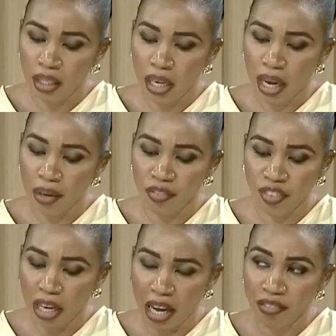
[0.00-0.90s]

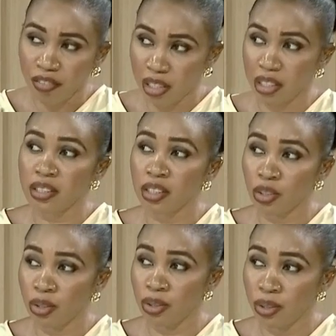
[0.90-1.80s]
I've listened
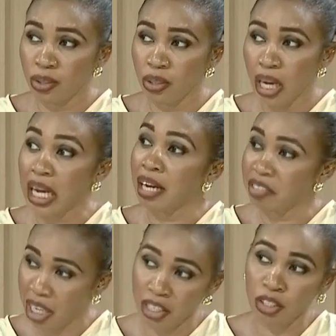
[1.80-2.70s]
to you and I've
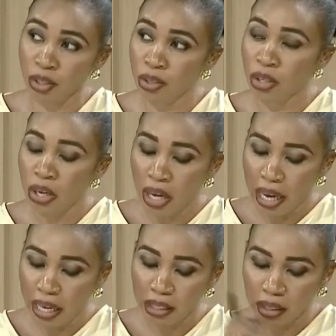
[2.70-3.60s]
heard you,
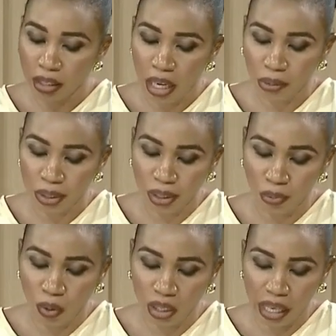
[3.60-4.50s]
and I'll see
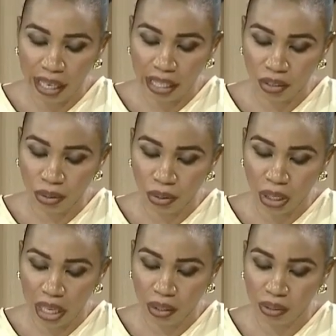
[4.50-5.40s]
what I can do
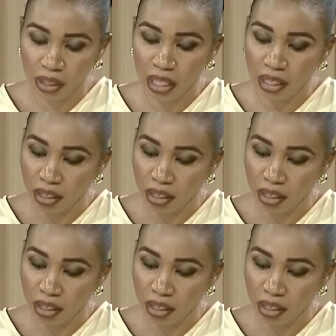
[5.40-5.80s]
concerning...